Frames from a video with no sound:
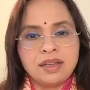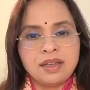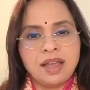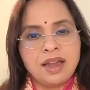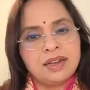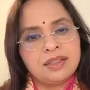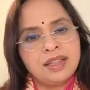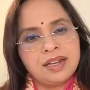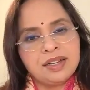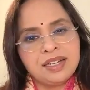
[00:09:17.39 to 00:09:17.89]

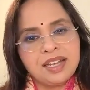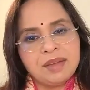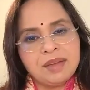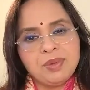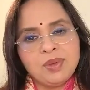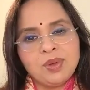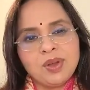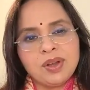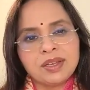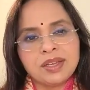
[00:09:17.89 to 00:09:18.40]
at that time
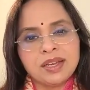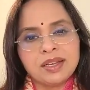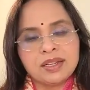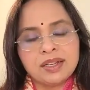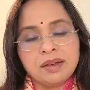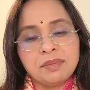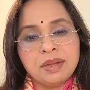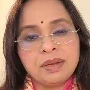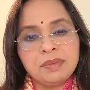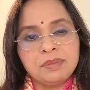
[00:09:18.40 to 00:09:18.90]
you all can
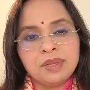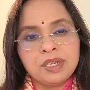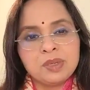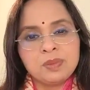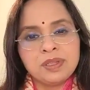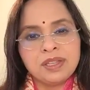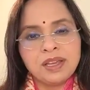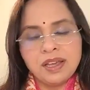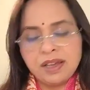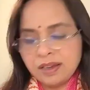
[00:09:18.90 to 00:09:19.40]
come and meet
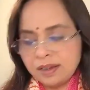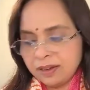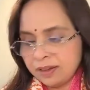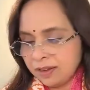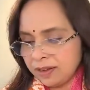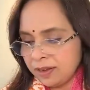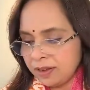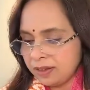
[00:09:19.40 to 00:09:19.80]
me there.